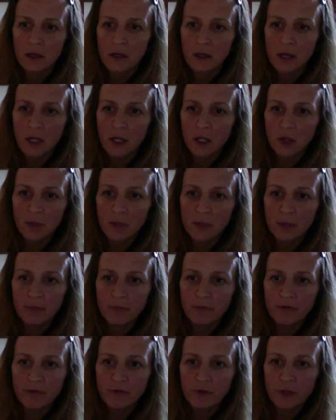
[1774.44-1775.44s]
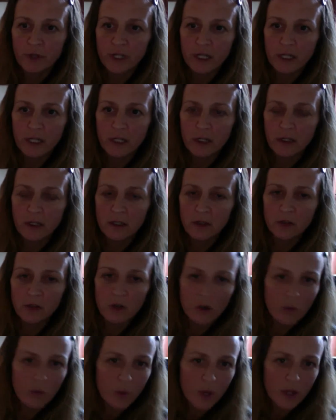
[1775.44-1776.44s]
aluminum free. You
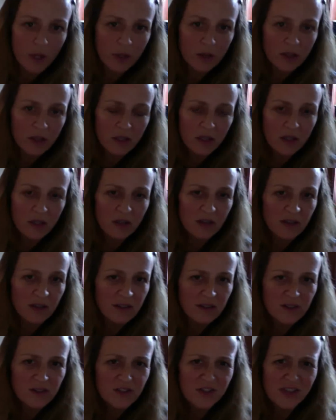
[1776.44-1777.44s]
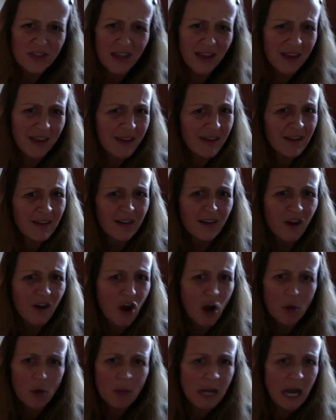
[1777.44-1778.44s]
don't want the just like
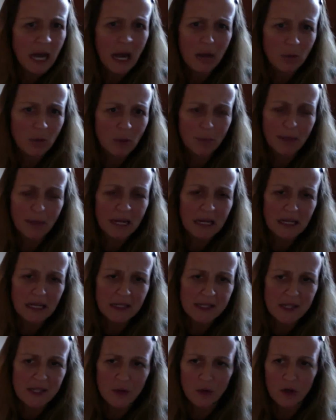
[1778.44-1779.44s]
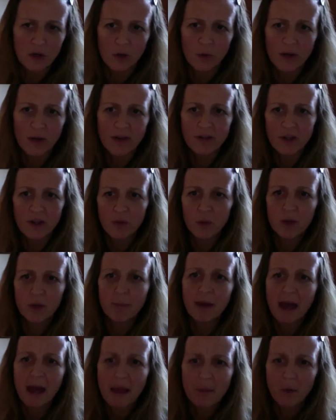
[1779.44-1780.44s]
Arm & Hammer baking soda or whatever. You want to
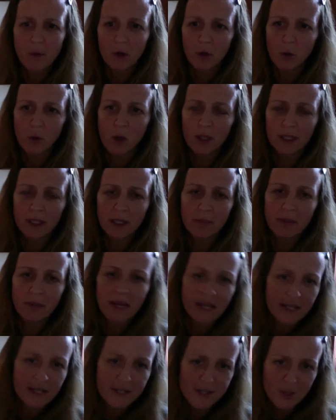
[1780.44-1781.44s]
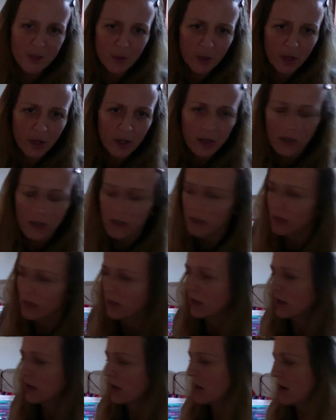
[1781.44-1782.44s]
buy a more quality baking soda.
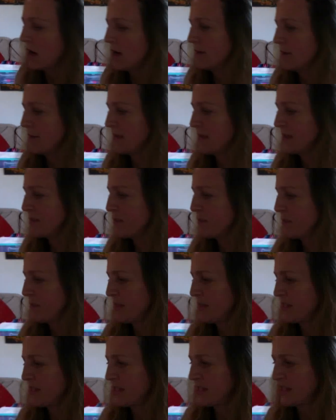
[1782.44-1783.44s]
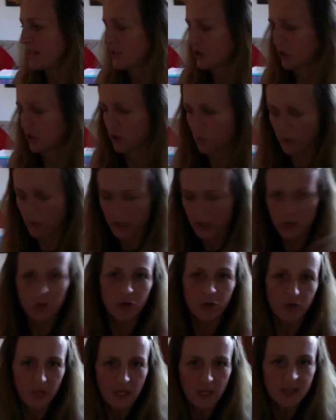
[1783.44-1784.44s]
That's essential. You want your
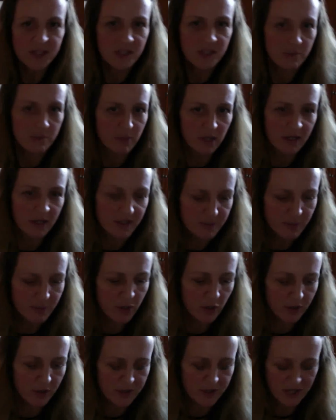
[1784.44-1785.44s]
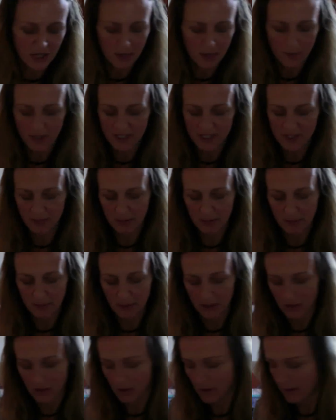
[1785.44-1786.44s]
ingredients to be as pure as they can possibly
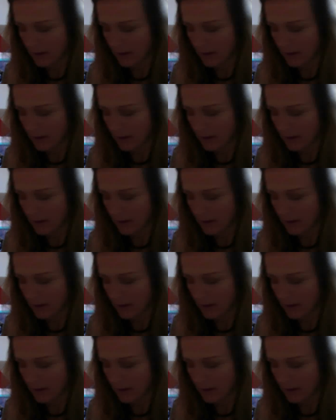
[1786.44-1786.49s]
be.